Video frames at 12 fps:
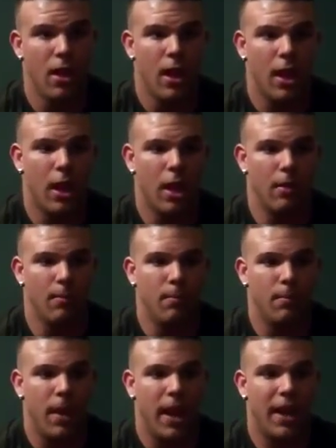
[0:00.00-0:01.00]
And
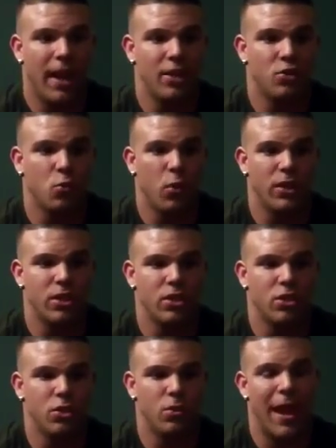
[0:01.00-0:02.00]
I
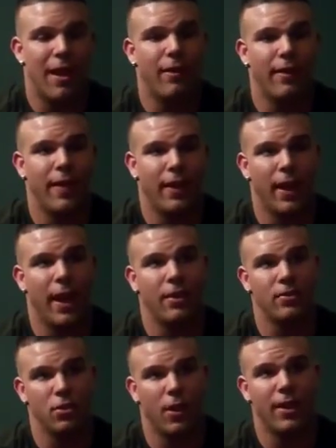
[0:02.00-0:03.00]
switched to, and then, yeah,
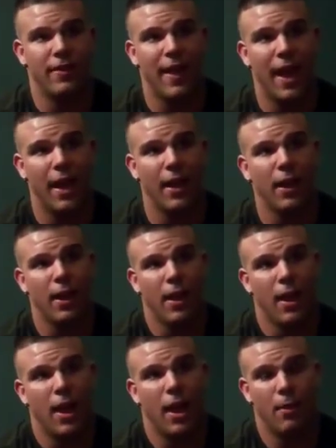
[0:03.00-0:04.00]
so I did that.
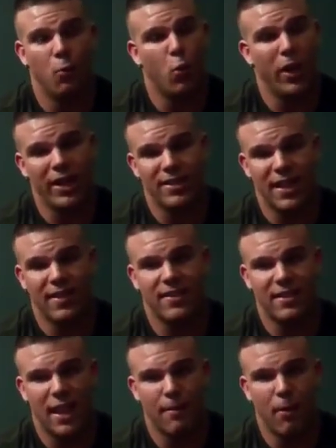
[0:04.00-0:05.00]
Winnie stayed the
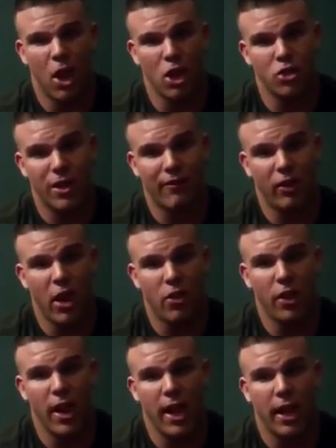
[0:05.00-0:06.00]
same, 100 every other
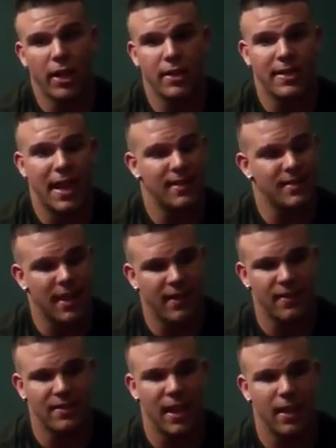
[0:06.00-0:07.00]
day. Test stayed
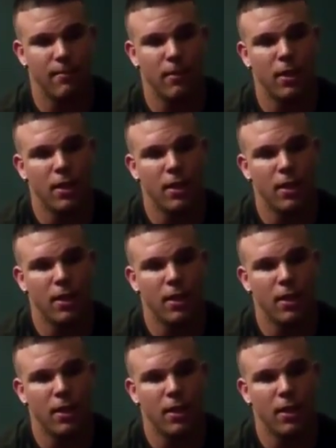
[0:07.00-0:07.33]
the same.